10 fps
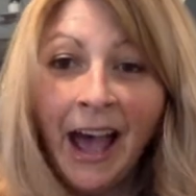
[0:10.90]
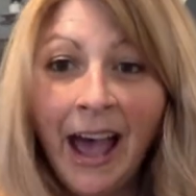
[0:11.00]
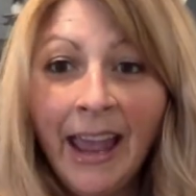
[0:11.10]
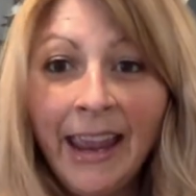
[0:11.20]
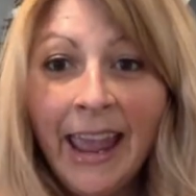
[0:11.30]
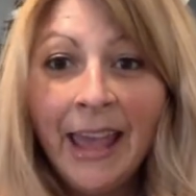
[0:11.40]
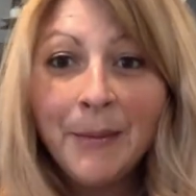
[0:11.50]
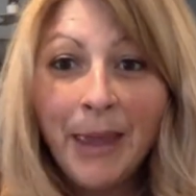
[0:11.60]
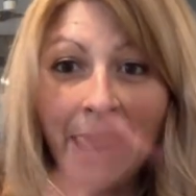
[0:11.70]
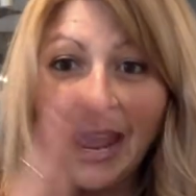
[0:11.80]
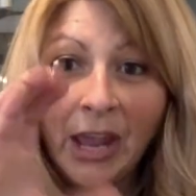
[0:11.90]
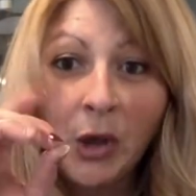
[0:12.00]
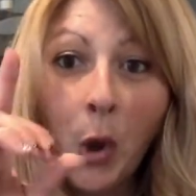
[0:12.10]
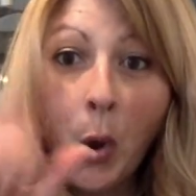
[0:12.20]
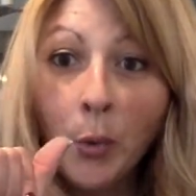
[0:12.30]
I am a
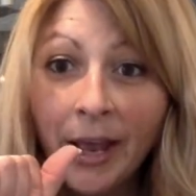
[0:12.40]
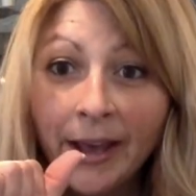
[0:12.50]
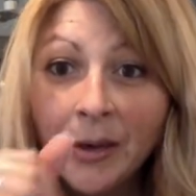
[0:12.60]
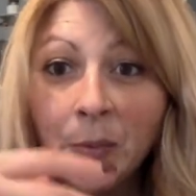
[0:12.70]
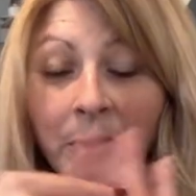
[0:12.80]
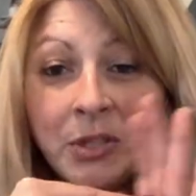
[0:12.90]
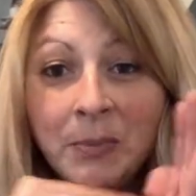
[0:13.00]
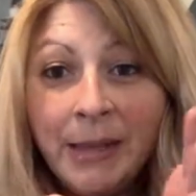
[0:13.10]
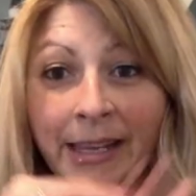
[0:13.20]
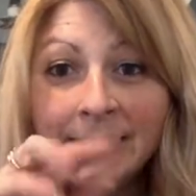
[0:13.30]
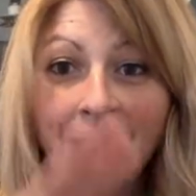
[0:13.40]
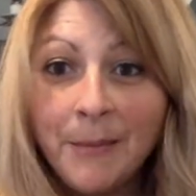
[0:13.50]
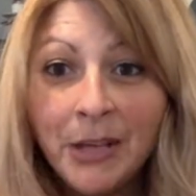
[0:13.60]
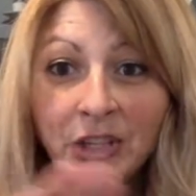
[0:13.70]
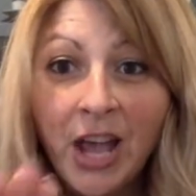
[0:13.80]
CODA, which means I'm
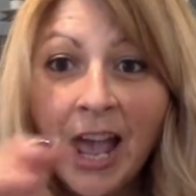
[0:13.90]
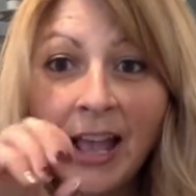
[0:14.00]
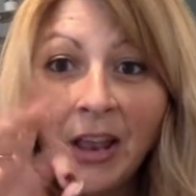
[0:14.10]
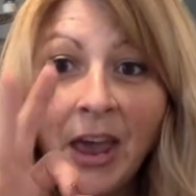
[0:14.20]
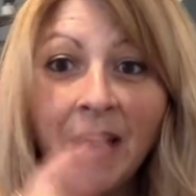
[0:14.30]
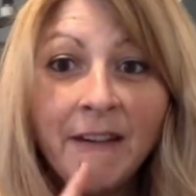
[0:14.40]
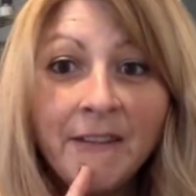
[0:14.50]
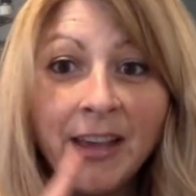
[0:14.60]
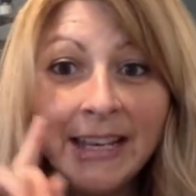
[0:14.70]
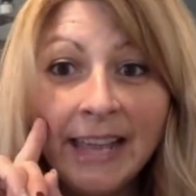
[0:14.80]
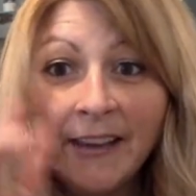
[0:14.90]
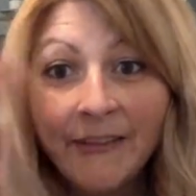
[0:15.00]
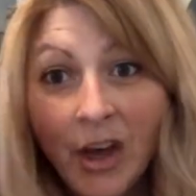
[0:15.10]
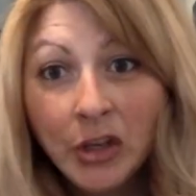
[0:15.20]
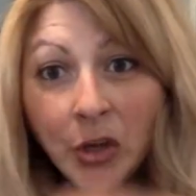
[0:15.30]
a child of a deaf
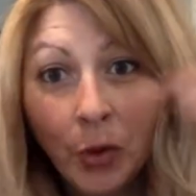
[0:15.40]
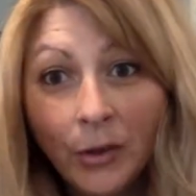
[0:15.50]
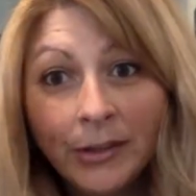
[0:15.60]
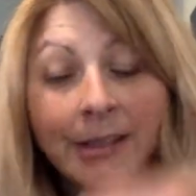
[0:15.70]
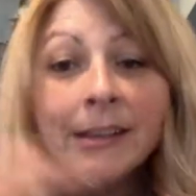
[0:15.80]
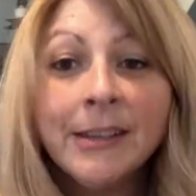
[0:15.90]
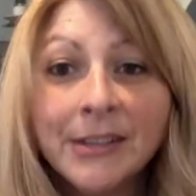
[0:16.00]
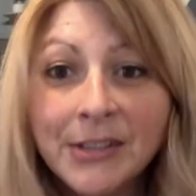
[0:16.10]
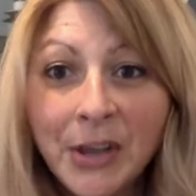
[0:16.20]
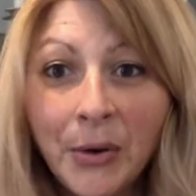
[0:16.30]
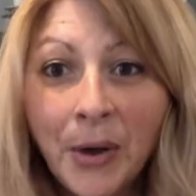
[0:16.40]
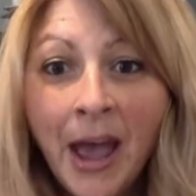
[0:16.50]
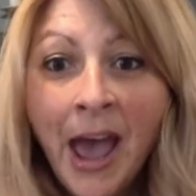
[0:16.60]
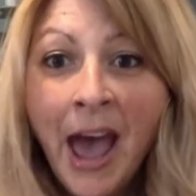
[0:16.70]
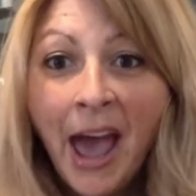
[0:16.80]
adult. So
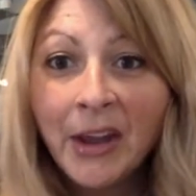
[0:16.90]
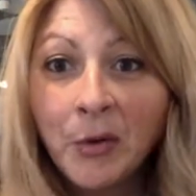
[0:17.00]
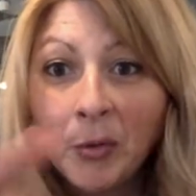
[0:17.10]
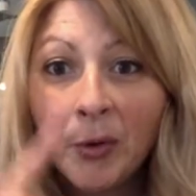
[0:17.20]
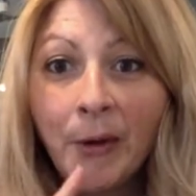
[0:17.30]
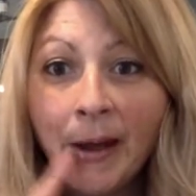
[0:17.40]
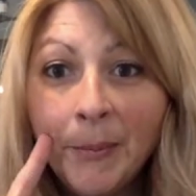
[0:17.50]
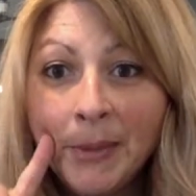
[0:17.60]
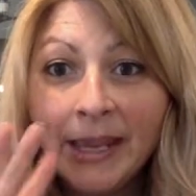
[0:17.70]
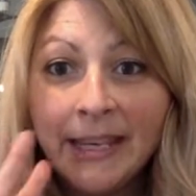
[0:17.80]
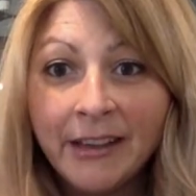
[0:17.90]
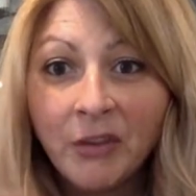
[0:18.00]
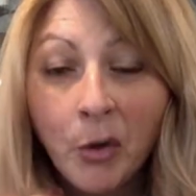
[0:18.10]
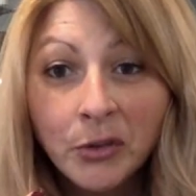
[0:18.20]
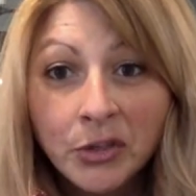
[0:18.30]
I grew up in deaf
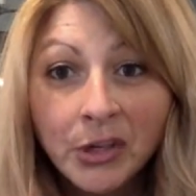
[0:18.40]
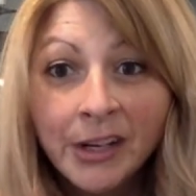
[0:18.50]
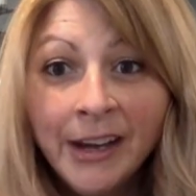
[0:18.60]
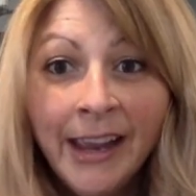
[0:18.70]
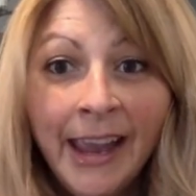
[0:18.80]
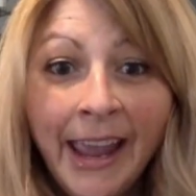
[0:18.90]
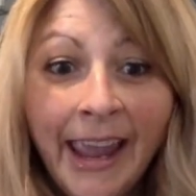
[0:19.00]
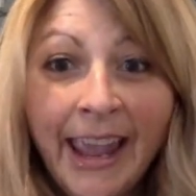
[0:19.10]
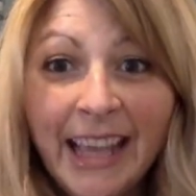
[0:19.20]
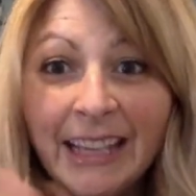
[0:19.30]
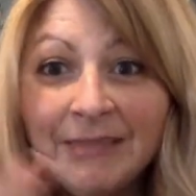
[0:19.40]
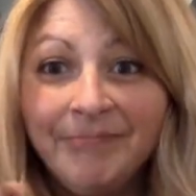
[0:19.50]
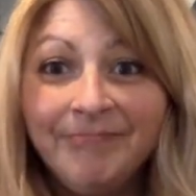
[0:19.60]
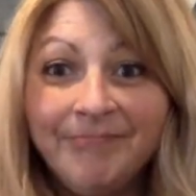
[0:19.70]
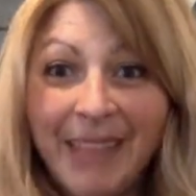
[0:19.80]
culture,
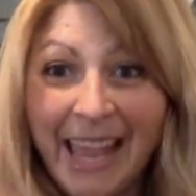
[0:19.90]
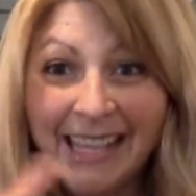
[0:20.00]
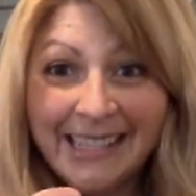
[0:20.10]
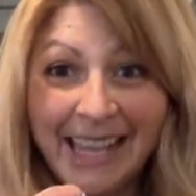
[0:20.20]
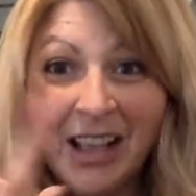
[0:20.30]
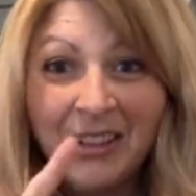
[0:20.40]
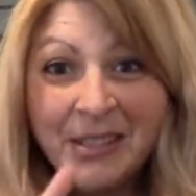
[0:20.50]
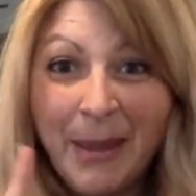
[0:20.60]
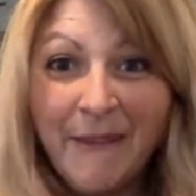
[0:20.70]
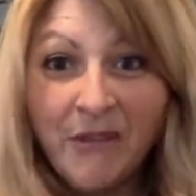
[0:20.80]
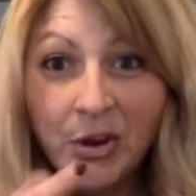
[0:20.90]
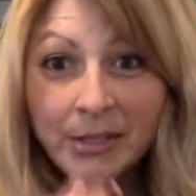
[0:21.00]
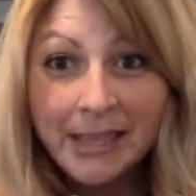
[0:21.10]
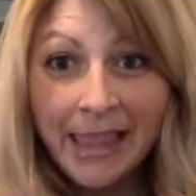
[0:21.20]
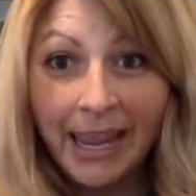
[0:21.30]
and ASL is my
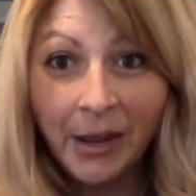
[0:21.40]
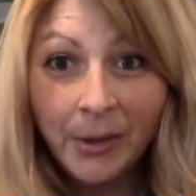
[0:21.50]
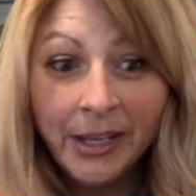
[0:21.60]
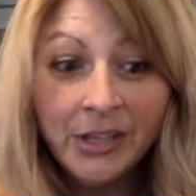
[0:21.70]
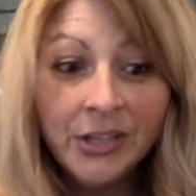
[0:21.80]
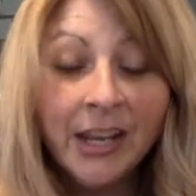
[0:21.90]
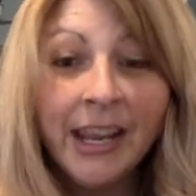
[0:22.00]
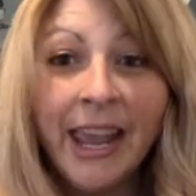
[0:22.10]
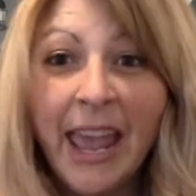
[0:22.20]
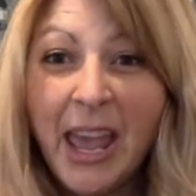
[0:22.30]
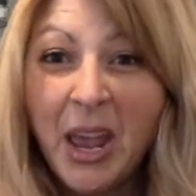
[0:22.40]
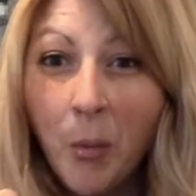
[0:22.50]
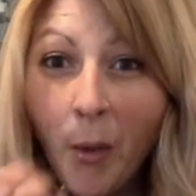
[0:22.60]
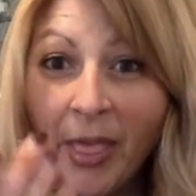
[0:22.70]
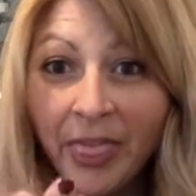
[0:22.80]
first language. And
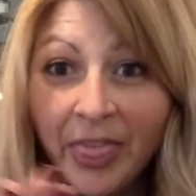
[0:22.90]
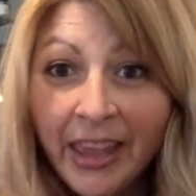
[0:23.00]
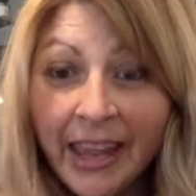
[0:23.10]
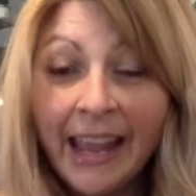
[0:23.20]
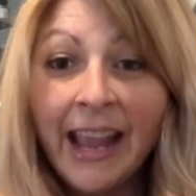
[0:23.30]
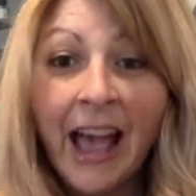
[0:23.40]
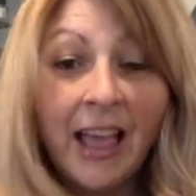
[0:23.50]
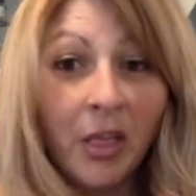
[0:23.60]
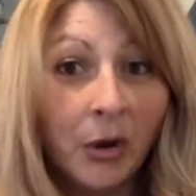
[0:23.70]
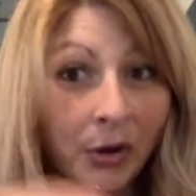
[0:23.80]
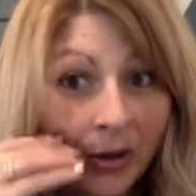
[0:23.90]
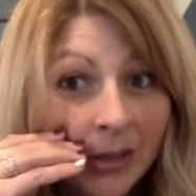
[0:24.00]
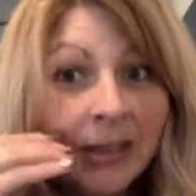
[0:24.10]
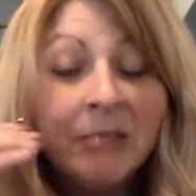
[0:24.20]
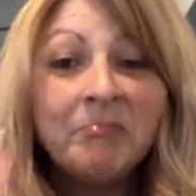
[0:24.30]
one thing I learned